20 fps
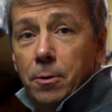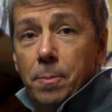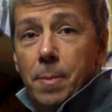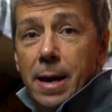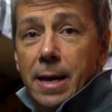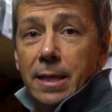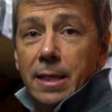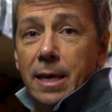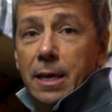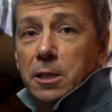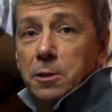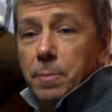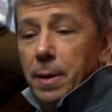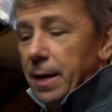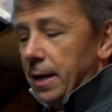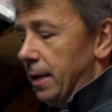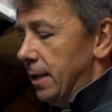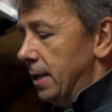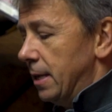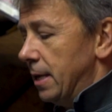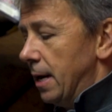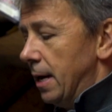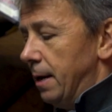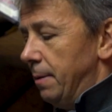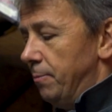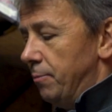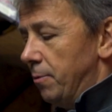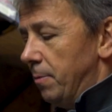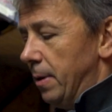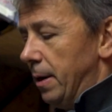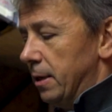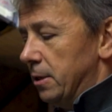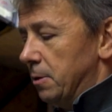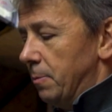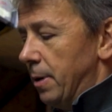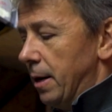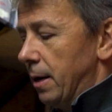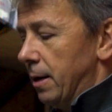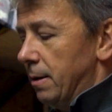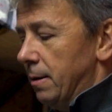made these back in the day probably had to
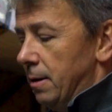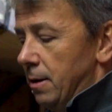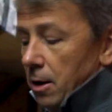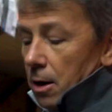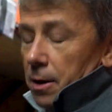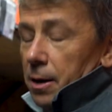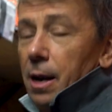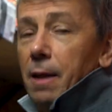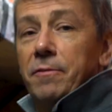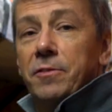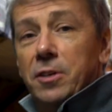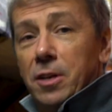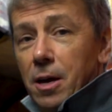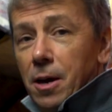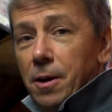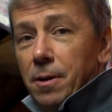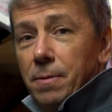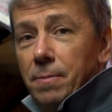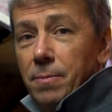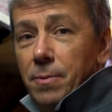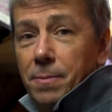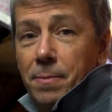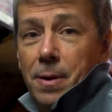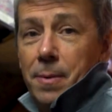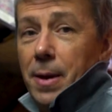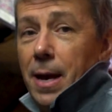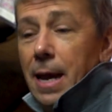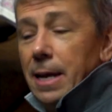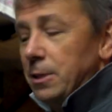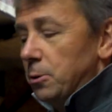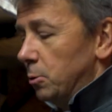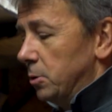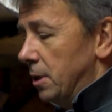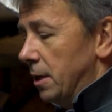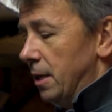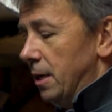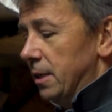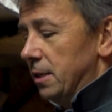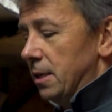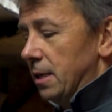make, I'd love to know, but maybe 8 or 10
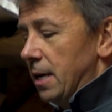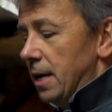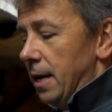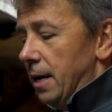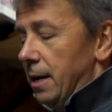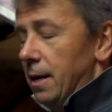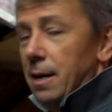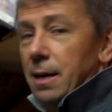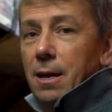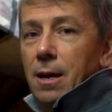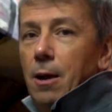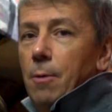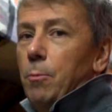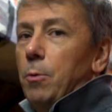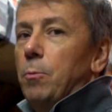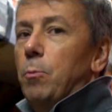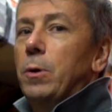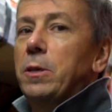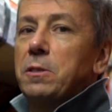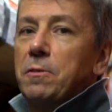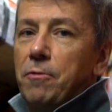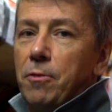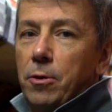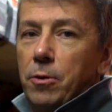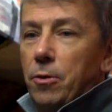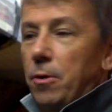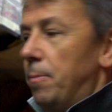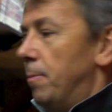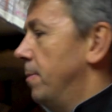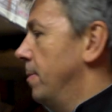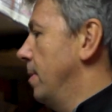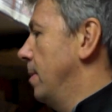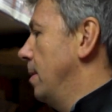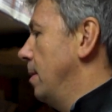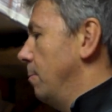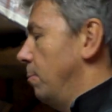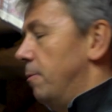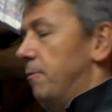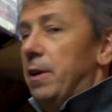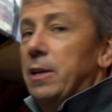of these a day, and would whiz through them
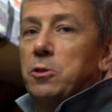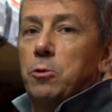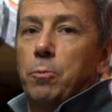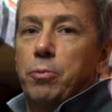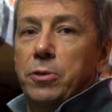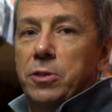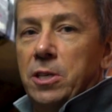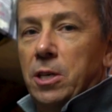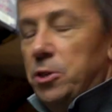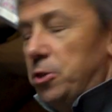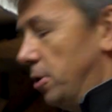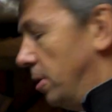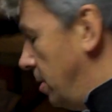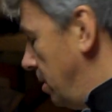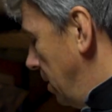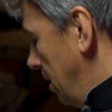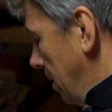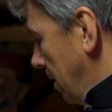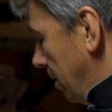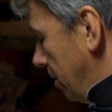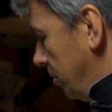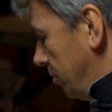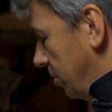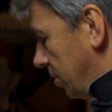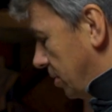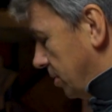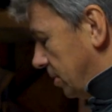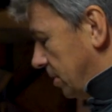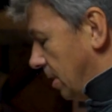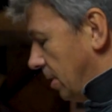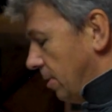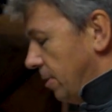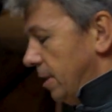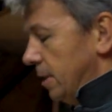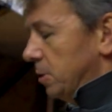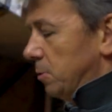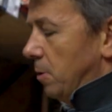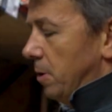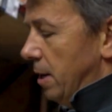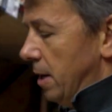with little precision. And as you can see on
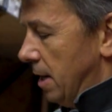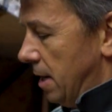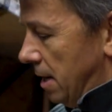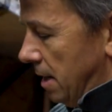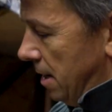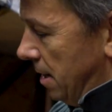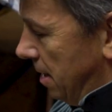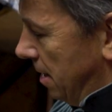this one here,